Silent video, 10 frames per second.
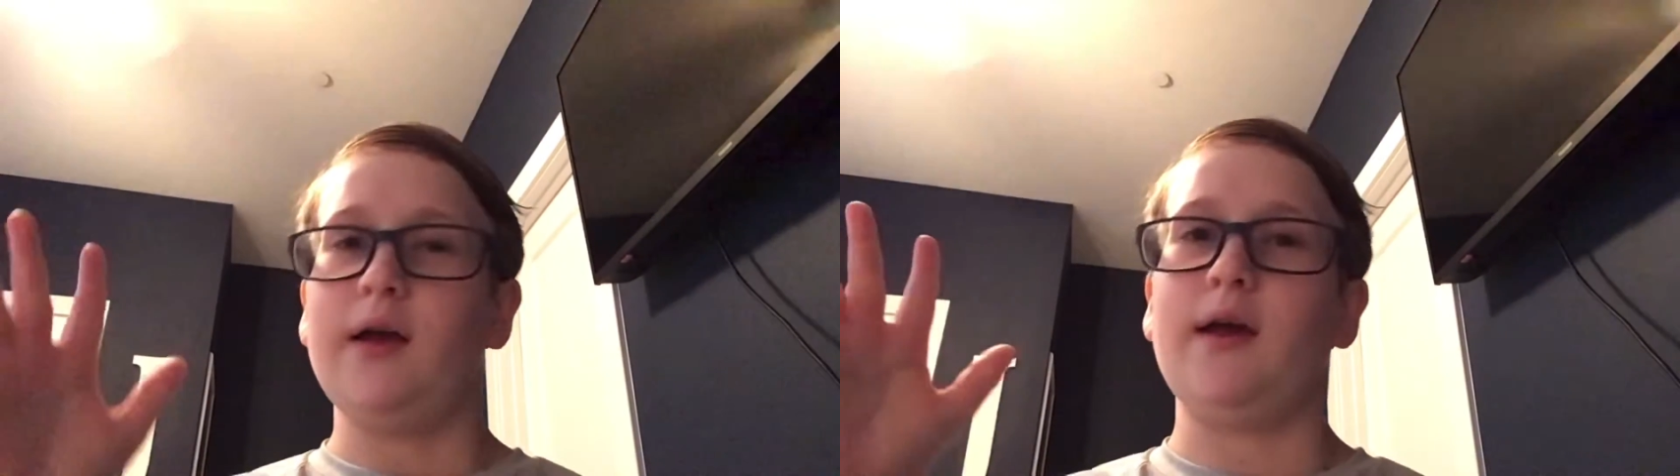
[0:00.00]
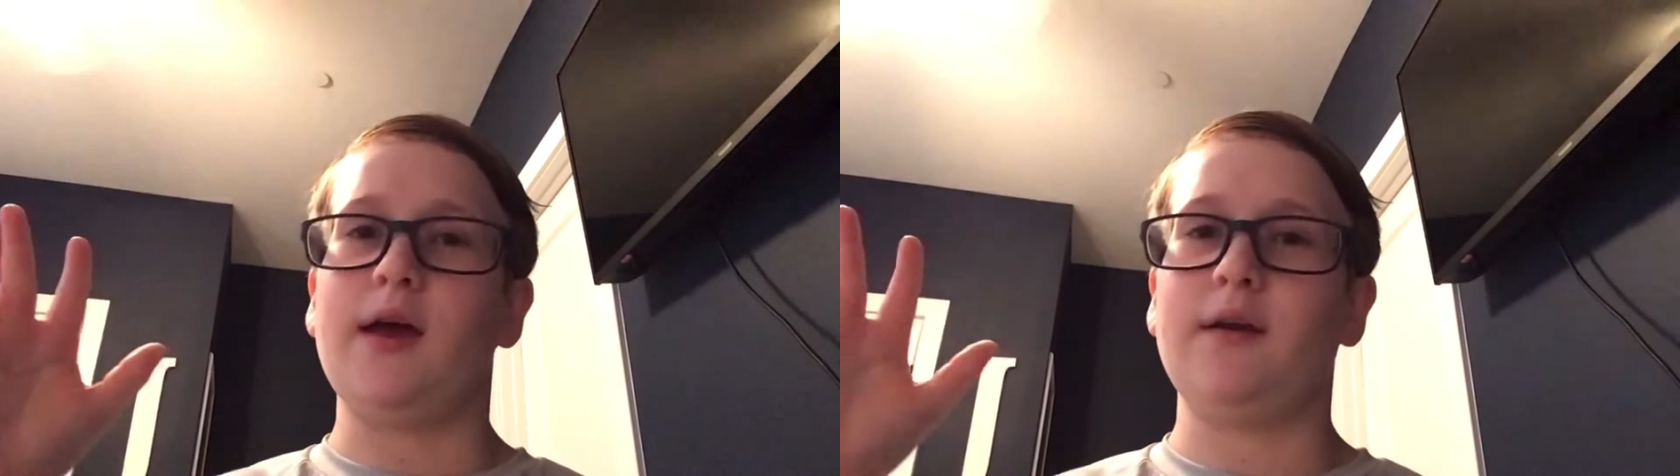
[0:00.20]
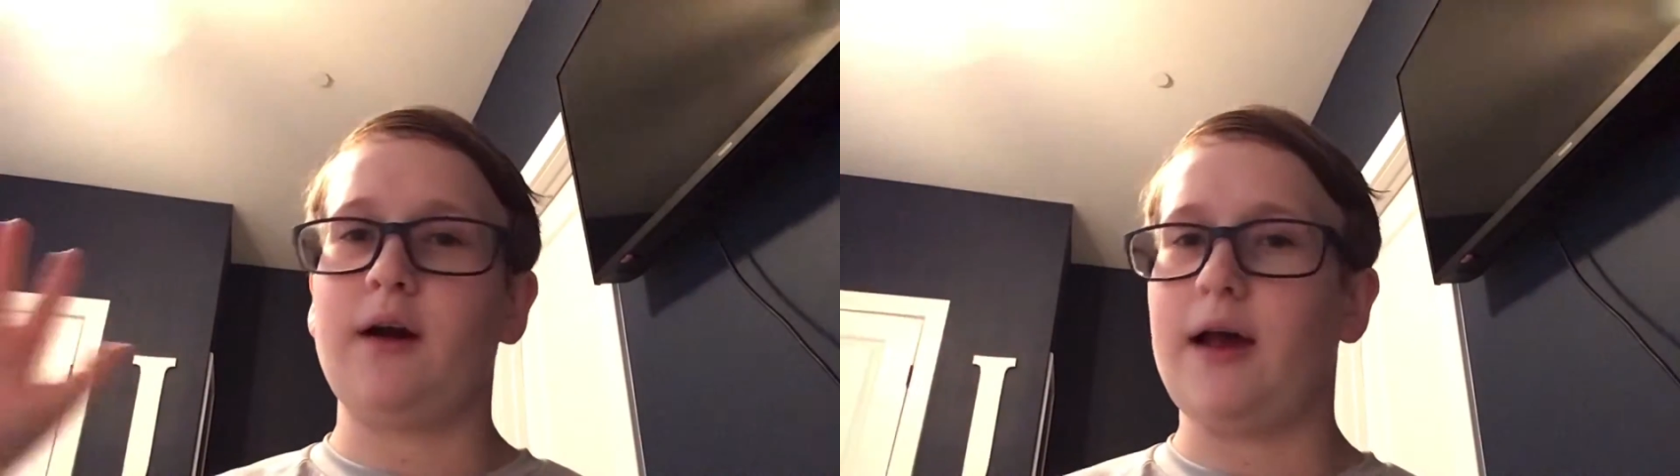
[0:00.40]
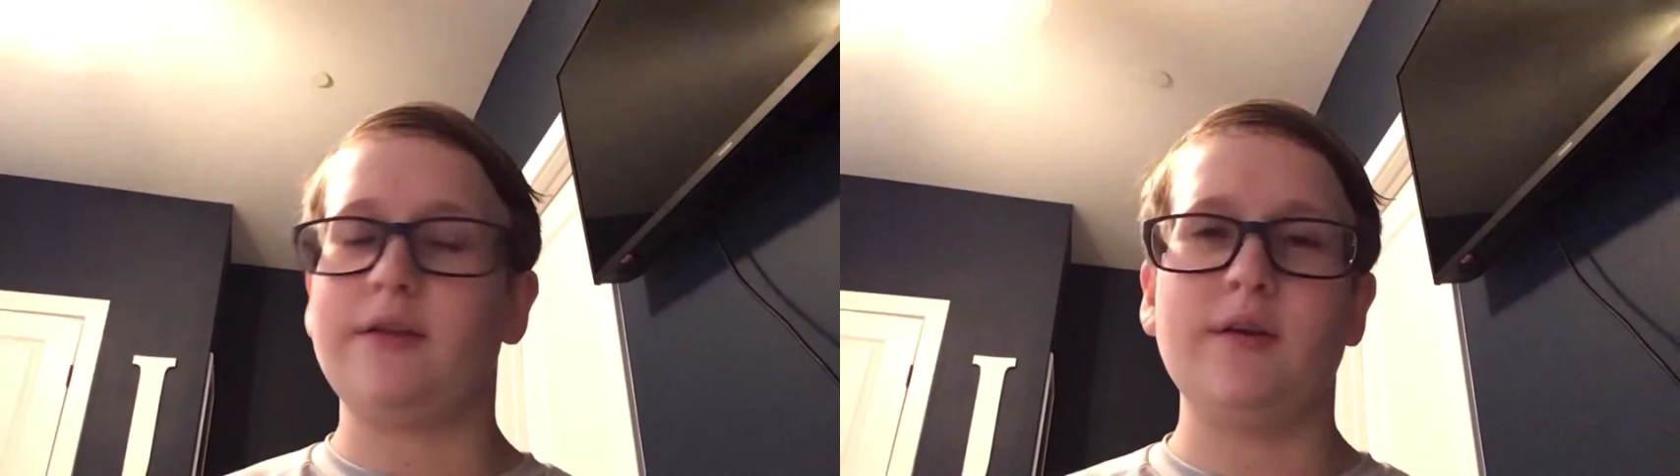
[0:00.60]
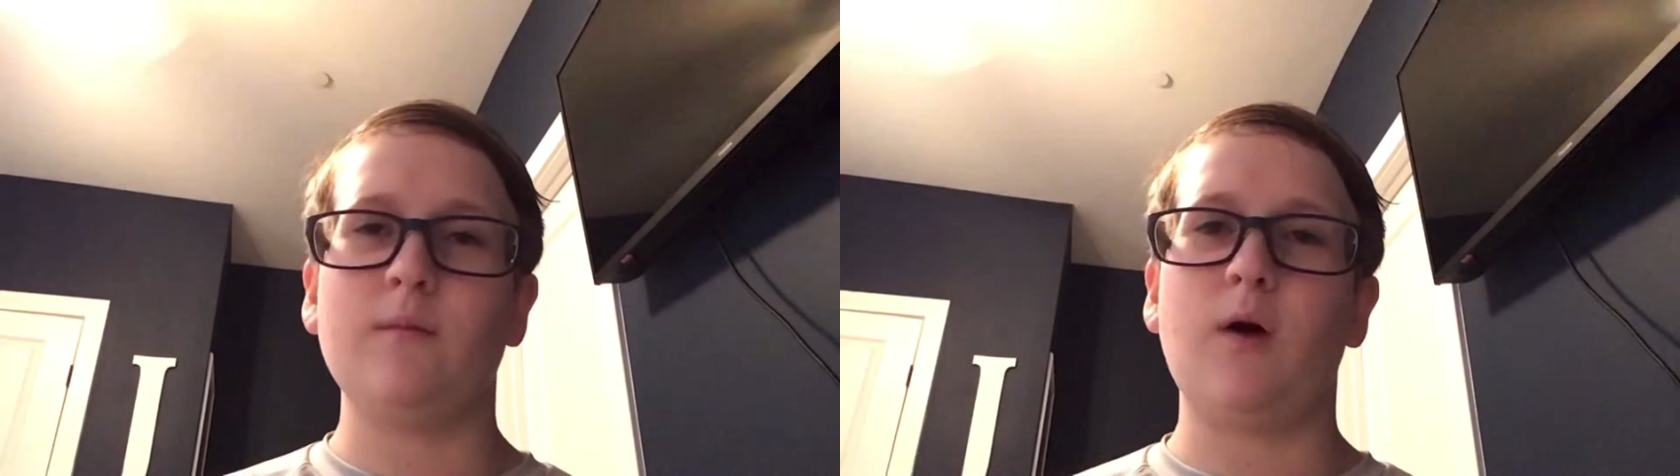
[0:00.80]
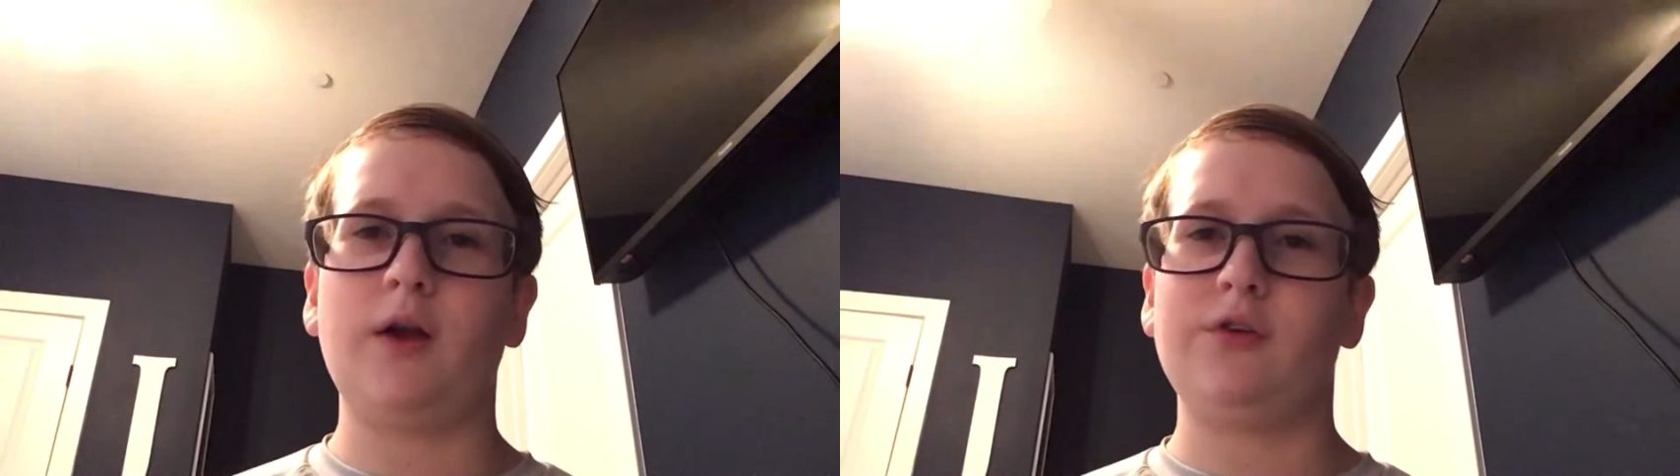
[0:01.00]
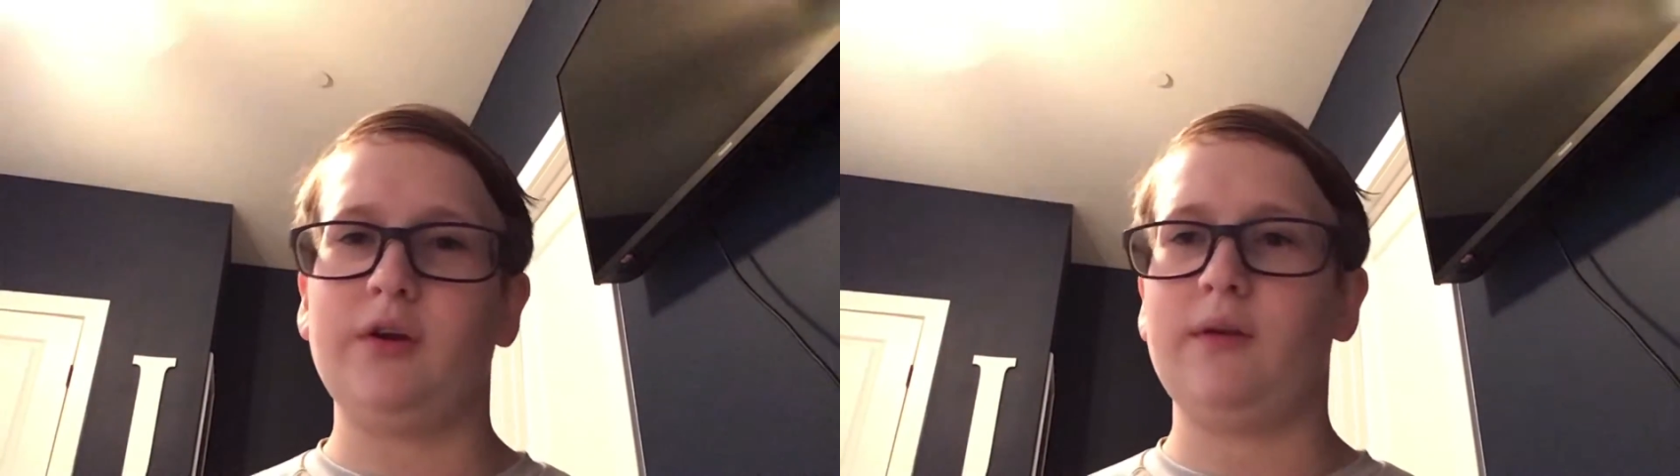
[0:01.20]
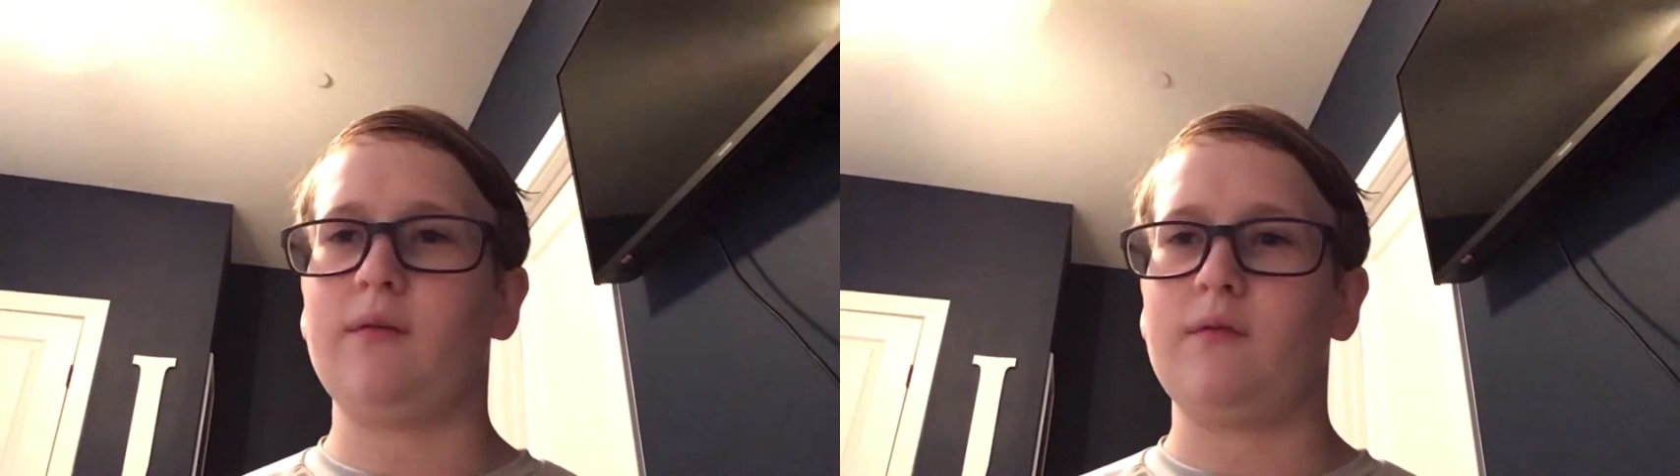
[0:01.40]
and I didn't watch
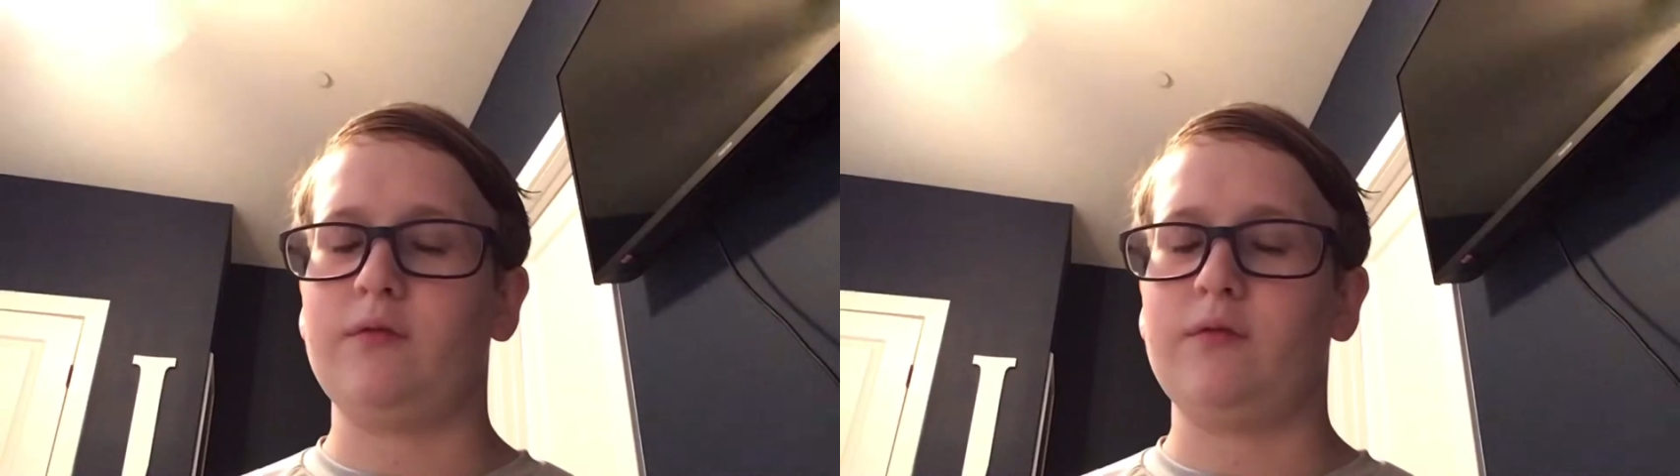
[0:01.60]
it